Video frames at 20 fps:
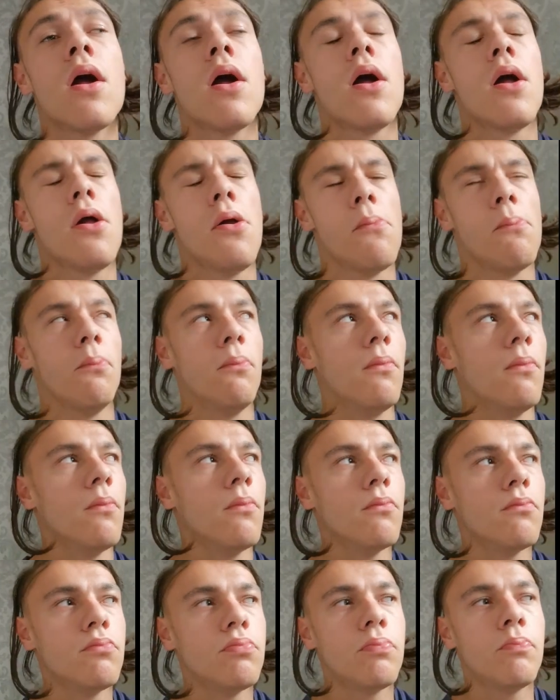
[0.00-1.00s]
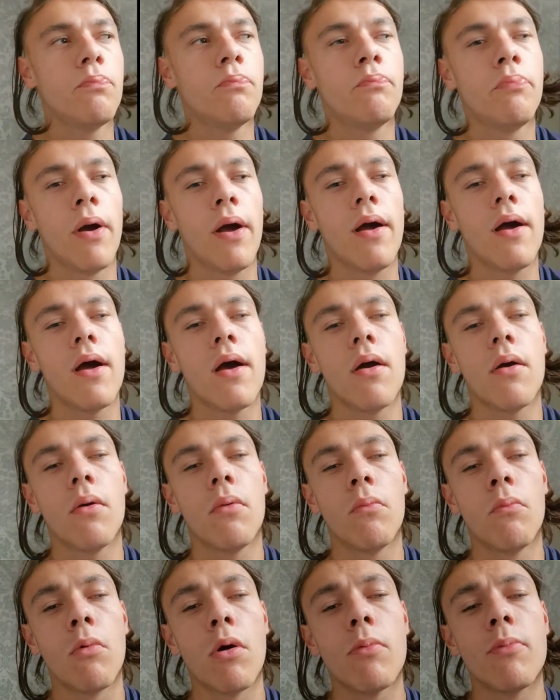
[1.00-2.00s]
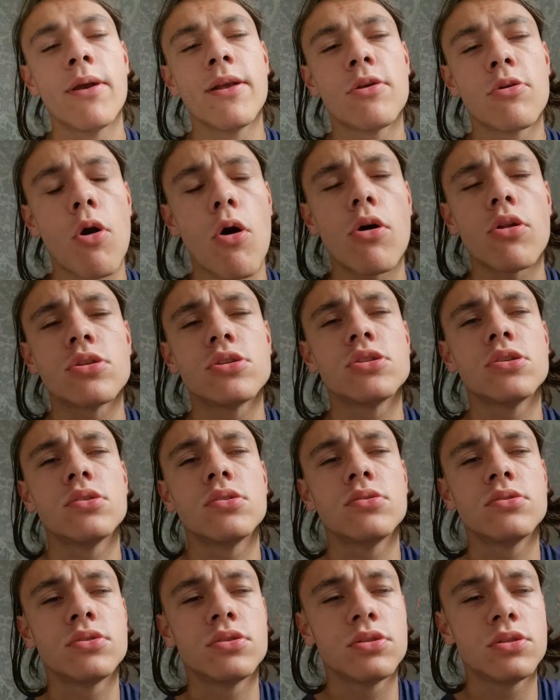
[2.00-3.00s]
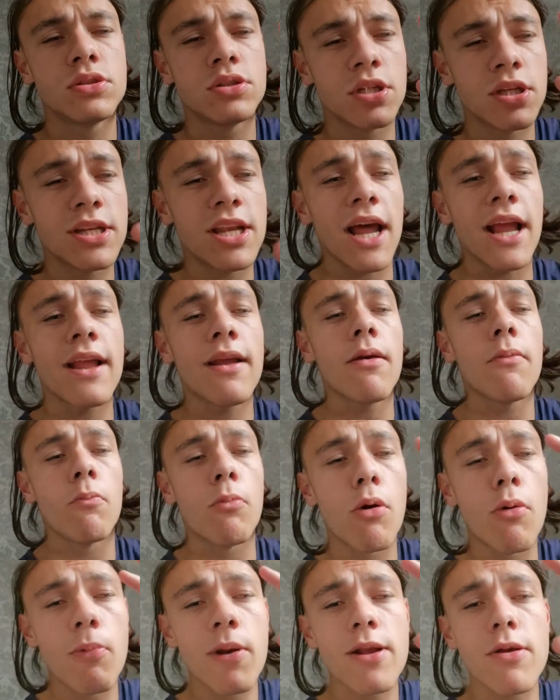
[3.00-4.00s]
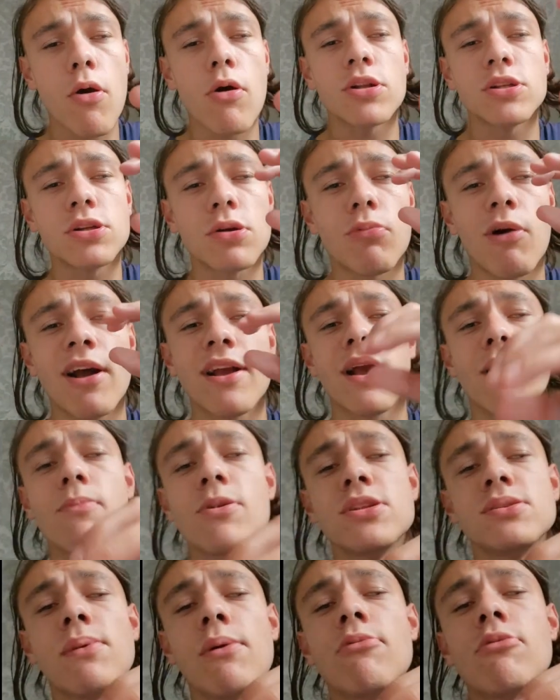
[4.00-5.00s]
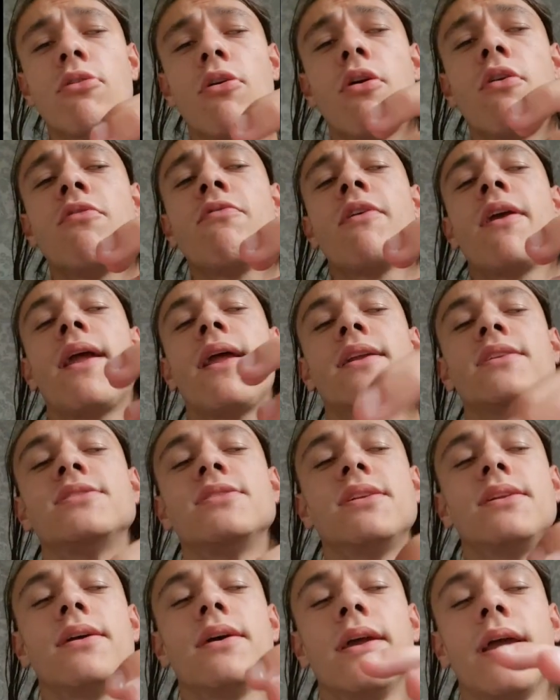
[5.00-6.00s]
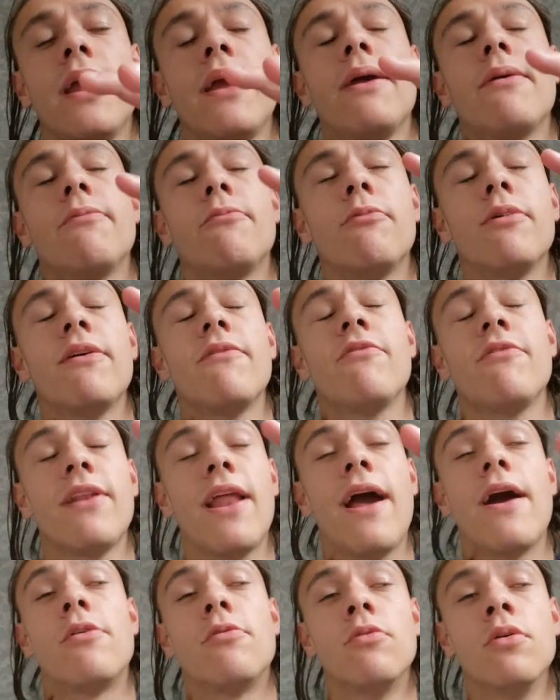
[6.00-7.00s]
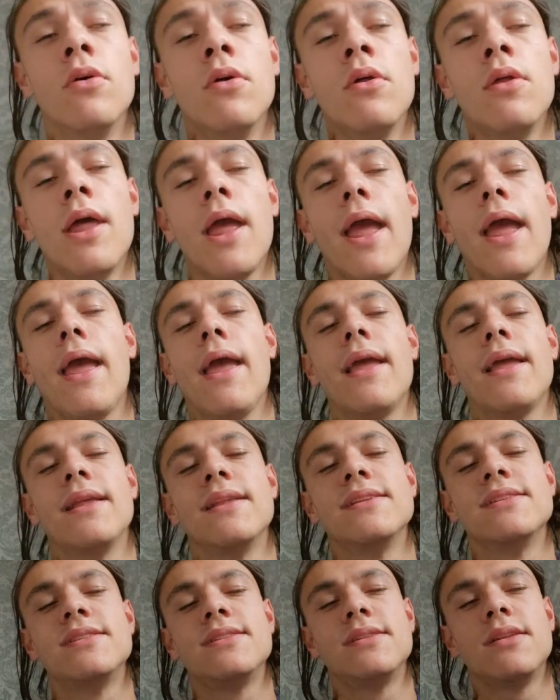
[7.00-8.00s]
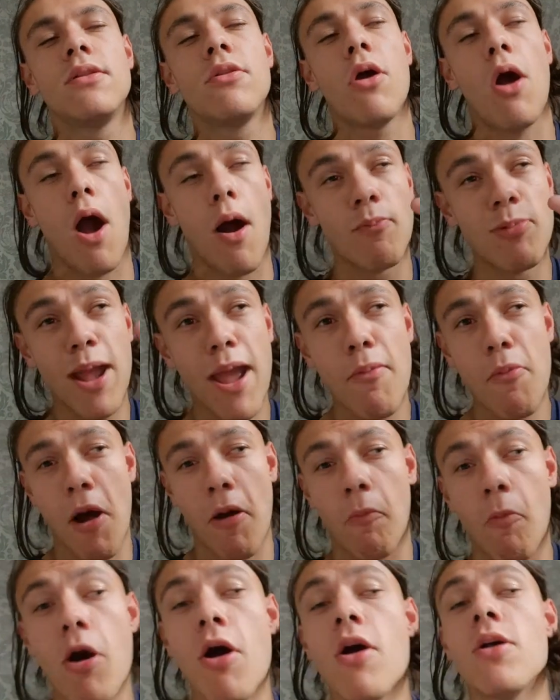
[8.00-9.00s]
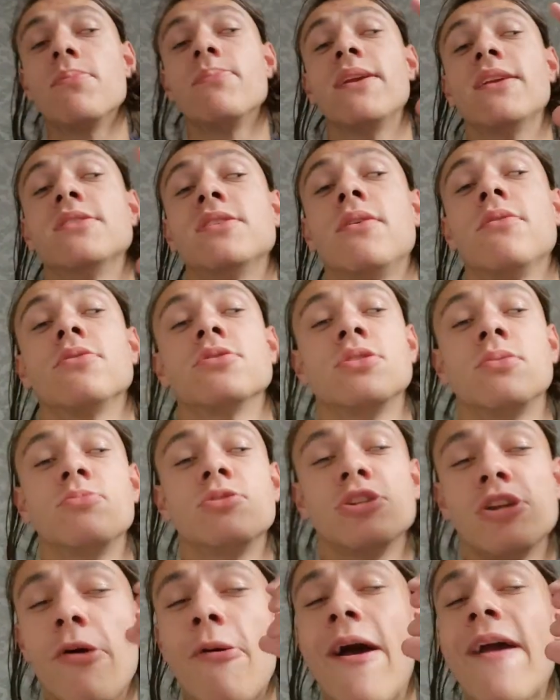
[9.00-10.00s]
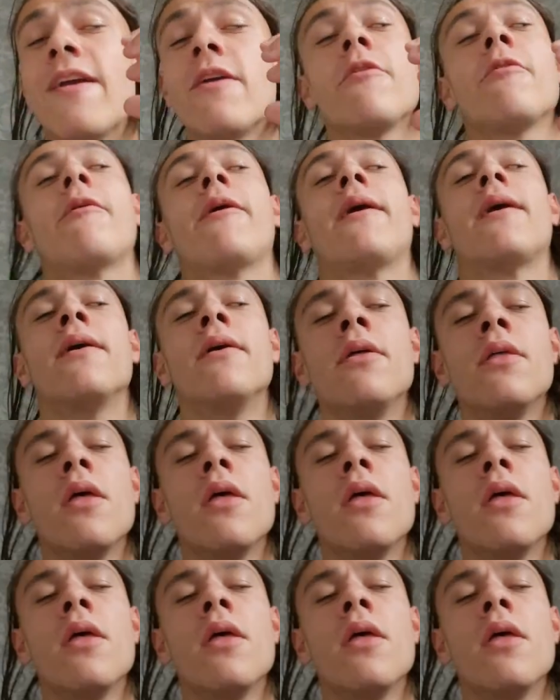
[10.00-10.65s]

But what we got to take, what we got to wake up and smell the coffee is here with now is, look, I'm getting my words mixed up because I'm so angry.